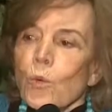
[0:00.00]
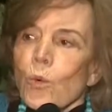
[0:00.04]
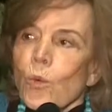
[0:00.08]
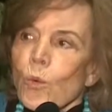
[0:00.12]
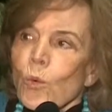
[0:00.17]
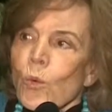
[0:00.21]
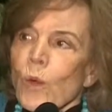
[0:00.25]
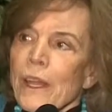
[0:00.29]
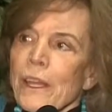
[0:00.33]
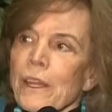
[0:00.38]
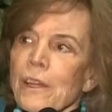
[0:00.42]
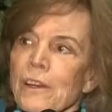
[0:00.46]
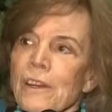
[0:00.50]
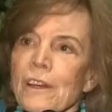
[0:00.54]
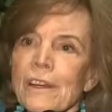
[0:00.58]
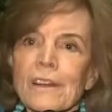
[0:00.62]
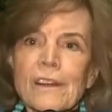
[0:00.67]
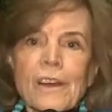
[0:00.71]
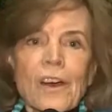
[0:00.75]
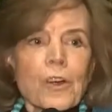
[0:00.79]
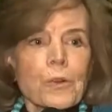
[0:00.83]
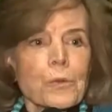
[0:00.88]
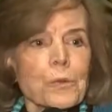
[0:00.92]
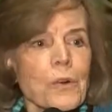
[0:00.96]
We
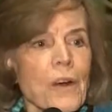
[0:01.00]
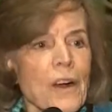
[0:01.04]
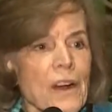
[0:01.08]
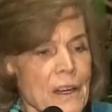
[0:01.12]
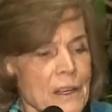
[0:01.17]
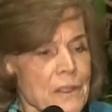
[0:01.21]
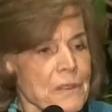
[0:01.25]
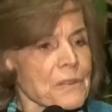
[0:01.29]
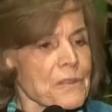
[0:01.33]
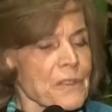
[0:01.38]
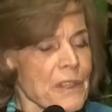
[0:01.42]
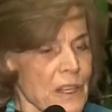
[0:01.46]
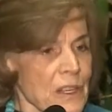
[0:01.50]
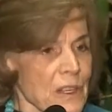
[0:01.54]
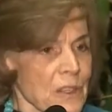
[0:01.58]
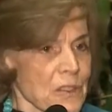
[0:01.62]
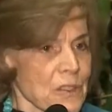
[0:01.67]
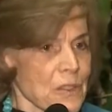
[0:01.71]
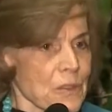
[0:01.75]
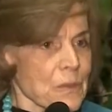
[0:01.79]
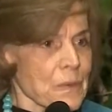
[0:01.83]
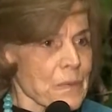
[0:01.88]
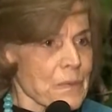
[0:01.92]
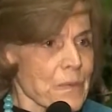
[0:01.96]
arrive
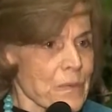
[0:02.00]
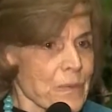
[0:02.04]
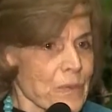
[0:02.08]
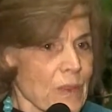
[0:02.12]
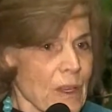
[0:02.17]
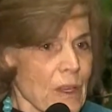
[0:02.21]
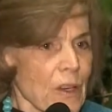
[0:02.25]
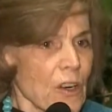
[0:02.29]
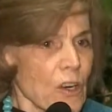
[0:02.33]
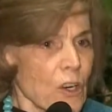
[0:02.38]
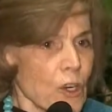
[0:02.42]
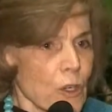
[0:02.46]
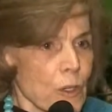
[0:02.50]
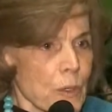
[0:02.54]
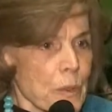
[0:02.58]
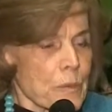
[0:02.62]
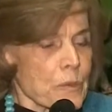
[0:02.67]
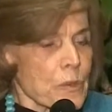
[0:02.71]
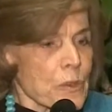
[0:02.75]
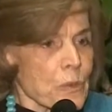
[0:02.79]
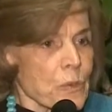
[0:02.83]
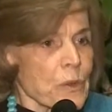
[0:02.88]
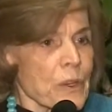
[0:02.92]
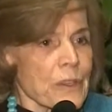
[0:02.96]
now
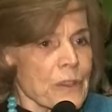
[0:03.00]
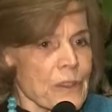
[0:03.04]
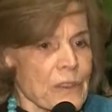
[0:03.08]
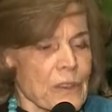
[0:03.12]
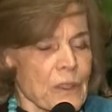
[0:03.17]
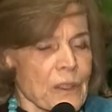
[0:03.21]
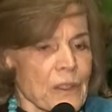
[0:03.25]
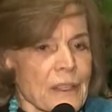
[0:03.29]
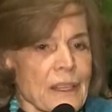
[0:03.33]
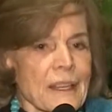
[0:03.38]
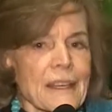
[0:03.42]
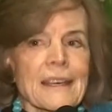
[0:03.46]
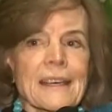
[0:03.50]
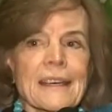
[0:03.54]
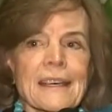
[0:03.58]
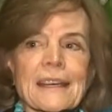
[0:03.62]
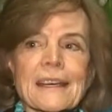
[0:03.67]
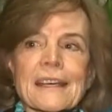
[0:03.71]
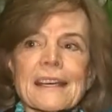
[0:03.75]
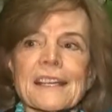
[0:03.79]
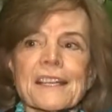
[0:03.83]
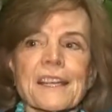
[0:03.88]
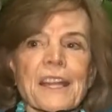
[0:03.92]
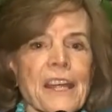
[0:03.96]
armed with the
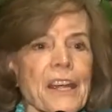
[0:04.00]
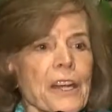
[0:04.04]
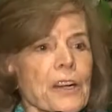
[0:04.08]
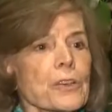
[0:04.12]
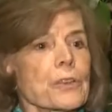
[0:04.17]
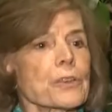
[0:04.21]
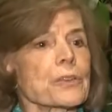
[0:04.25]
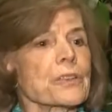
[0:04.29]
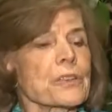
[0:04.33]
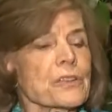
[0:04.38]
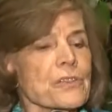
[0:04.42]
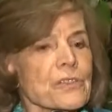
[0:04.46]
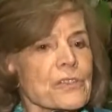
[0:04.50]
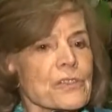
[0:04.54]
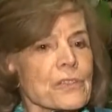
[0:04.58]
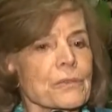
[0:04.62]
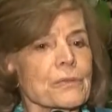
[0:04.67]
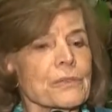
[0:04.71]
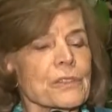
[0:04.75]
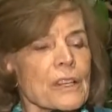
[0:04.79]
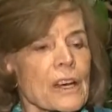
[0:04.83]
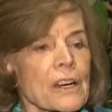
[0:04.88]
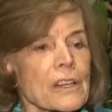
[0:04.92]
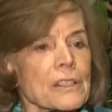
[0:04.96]
inheritance of
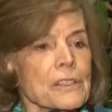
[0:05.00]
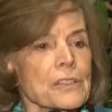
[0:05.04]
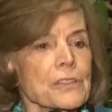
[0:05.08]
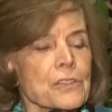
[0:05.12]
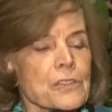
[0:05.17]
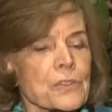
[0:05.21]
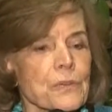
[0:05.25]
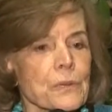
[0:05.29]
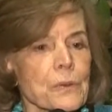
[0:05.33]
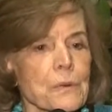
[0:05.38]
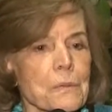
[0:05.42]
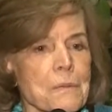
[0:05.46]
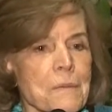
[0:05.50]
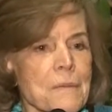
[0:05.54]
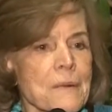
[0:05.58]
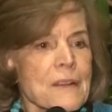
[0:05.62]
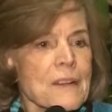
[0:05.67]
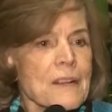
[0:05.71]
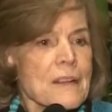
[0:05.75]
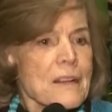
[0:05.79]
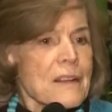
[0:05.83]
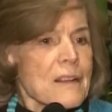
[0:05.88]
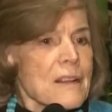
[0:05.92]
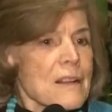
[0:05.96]
knowledge from
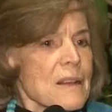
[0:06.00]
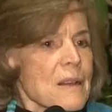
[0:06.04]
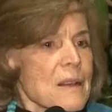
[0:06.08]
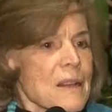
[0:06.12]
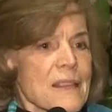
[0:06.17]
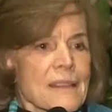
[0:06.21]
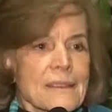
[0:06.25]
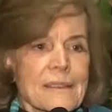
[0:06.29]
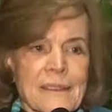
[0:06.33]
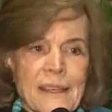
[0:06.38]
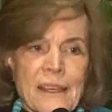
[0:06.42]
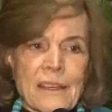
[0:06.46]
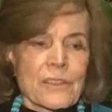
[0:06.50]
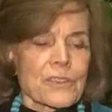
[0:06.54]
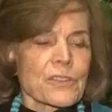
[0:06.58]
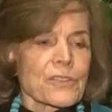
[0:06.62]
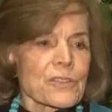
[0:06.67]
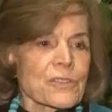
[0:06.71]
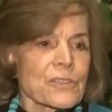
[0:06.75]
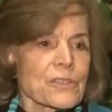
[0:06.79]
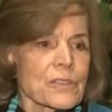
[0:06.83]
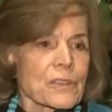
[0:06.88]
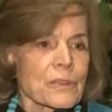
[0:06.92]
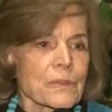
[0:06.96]

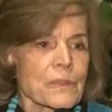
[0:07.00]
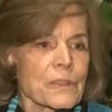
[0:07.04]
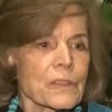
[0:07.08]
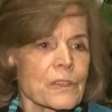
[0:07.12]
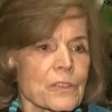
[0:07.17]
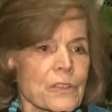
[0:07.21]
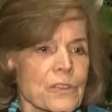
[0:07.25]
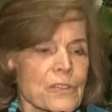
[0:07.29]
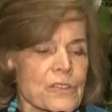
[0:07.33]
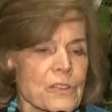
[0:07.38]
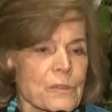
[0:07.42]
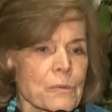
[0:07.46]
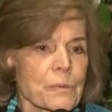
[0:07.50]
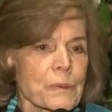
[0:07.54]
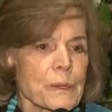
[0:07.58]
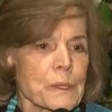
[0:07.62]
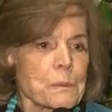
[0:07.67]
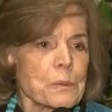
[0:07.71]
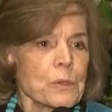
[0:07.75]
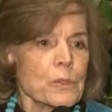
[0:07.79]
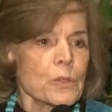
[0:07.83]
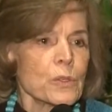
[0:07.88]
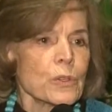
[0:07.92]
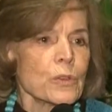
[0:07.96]
thousands of years of
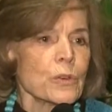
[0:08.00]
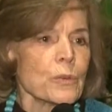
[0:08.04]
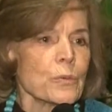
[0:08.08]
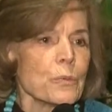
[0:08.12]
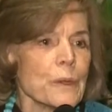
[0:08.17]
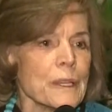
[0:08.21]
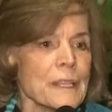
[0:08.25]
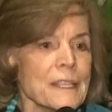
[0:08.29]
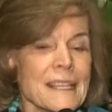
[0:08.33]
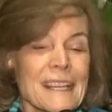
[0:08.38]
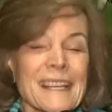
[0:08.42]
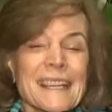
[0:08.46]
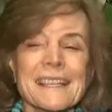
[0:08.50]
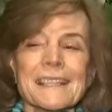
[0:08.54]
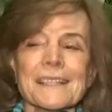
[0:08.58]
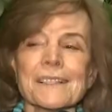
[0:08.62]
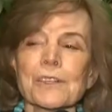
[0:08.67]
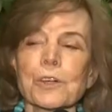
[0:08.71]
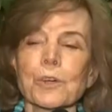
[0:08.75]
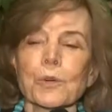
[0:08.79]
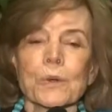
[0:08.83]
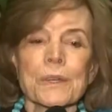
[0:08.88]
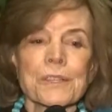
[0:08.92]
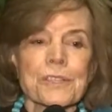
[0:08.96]
people who have been
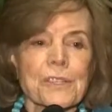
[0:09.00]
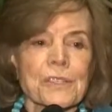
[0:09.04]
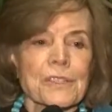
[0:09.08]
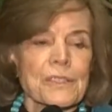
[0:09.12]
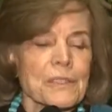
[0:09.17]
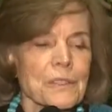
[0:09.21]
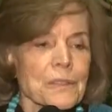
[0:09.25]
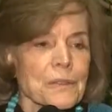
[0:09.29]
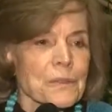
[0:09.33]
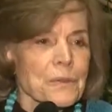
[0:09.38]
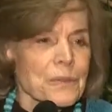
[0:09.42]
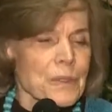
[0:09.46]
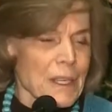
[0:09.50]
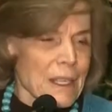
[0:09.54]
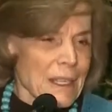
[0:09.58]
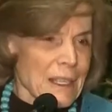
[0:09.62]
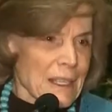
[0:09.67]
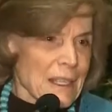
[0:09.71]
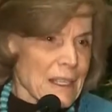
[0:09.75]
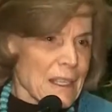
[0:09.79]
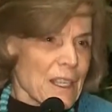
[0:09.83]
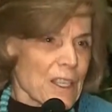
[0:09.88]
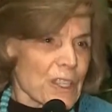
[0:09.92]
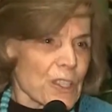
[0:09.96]
inquisitive,
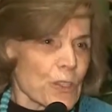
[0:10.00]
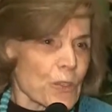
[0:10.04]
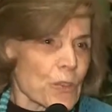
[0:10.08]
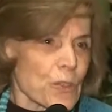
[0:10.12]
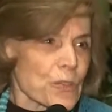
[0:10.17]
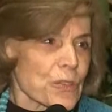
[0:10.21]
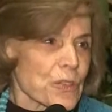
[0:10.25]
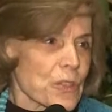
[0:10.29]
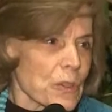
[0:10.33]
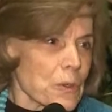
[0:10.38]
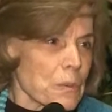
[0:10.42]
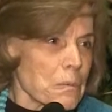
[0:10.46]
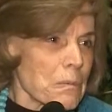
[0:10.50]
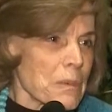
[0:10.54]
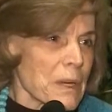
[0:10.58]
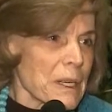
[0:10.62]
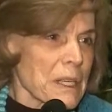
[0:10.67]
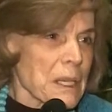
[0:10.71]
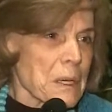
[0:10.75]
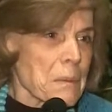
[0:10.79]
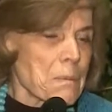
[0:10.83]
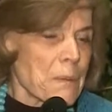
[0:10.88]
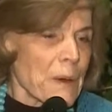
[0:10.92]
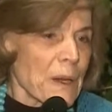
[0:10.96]
use their
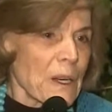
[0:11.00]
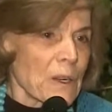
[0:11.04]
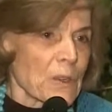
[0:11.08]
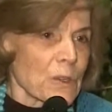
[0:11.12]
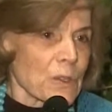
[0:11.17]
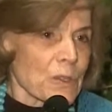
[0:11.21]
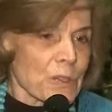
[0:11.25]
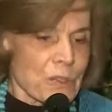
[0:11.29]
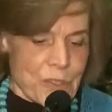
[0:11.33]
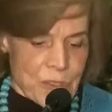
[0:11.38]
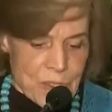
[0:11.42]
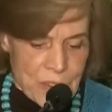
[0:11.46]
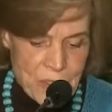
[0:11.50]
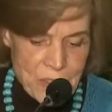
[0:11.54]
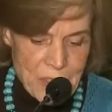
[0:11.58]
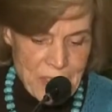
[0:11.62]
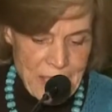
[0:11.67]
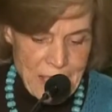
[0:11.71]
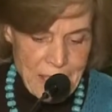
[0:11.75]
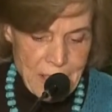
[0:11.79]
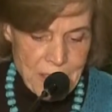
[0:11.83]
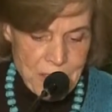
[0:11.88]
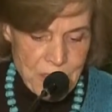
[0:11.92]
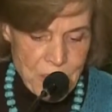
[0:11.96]
mighty powers to
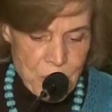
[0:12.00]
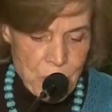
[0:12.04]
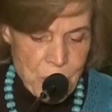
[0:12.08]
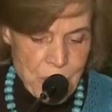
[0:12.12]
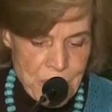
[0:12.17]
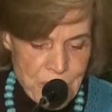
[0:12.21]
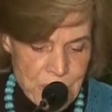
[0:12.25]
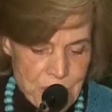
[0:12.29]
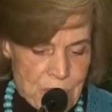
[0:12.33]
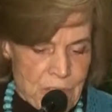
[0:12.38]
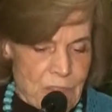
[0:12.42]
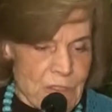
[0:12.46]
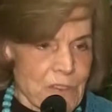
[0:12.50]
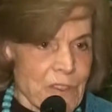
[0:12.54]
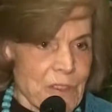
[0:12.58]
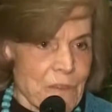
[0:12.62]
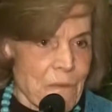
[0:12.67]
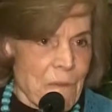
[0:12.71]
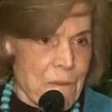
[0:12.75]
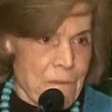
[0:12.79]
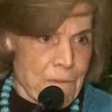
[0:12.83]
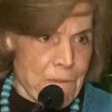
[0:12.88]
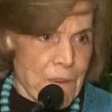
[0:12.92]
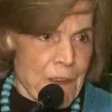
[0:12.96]
ask questions
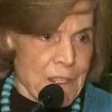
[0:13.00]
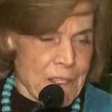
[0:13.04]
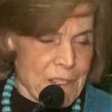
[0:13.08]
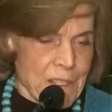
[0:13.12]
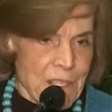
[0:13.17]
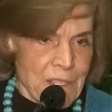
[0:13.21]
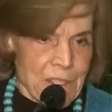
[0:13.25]
and find